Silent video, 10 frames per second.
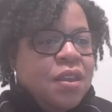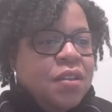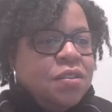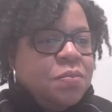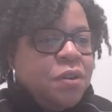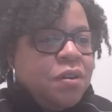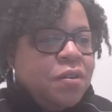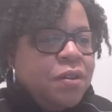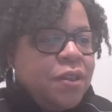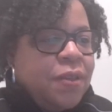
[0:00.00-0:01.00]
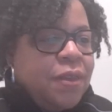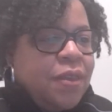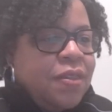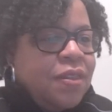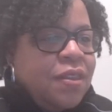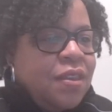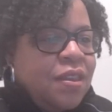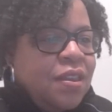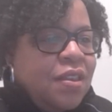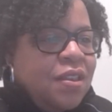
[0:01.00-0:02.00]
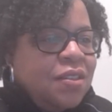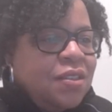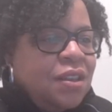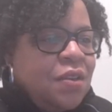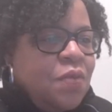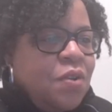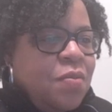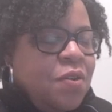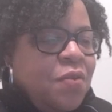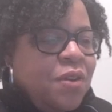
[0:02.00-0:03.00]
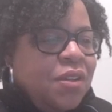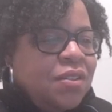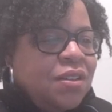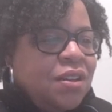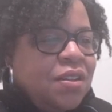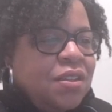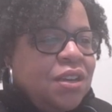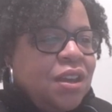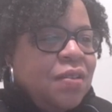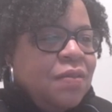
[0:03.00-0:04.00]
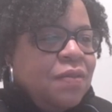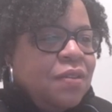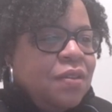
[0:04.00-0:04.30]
that department. And then let's see, one more question out of the chat.